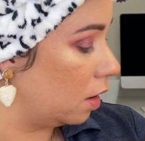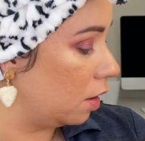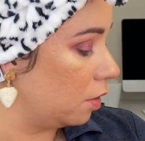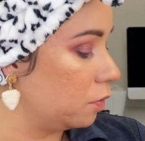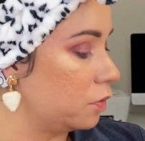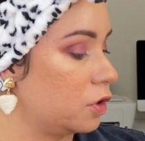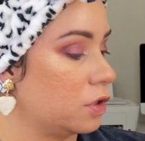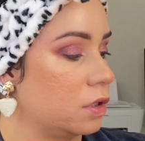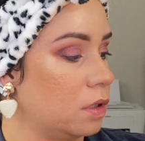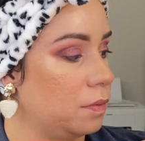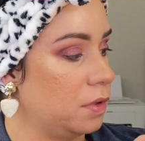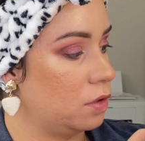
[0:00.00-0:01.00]
I'm just
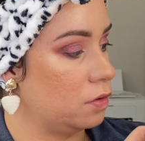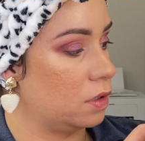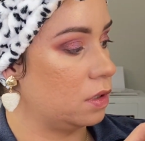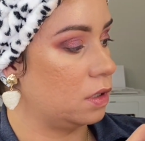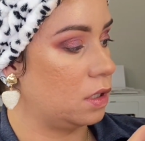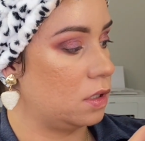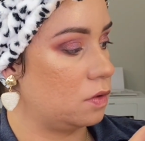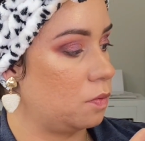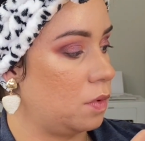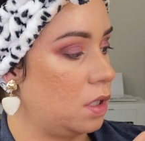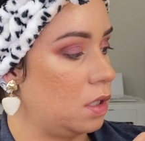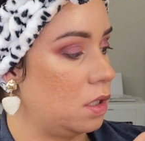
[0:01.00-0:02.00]
gonna be using this
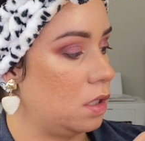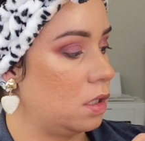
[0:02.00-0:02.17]
one